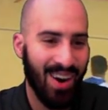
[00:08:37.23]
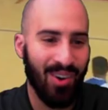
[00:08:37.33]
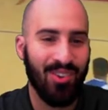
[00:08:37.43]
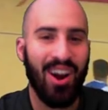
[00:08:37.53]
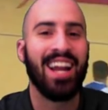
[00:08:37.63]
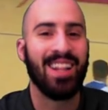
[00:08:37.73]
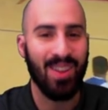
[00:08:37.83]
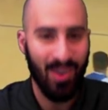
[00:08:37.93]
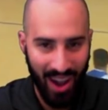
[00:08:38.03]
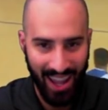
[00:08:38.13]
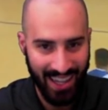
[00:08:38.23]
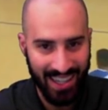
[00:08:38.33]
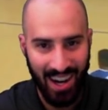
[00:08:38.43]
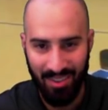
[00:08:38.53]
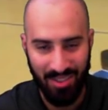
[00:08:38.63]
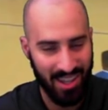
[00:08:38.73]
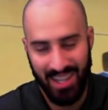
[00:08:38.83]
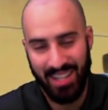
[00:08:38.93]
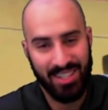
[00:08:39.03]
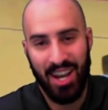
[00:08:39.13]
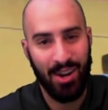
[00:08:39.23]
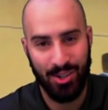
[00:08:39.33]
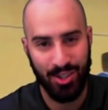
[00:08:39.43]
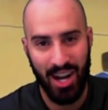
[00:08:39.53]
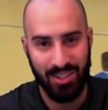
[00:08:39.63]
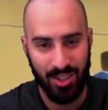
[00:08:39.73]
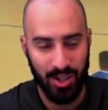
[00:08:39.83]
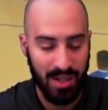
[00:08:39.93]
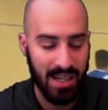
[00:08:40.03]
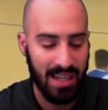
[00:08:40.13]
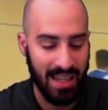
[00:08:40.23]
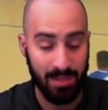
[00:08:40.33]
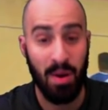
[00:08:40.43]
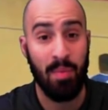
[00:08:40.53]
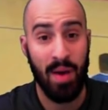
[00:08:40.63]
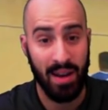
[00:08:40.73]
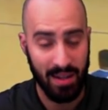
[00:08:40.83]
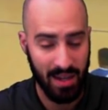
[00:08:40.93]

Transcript: right in the way of the entire shot, so that's my bad.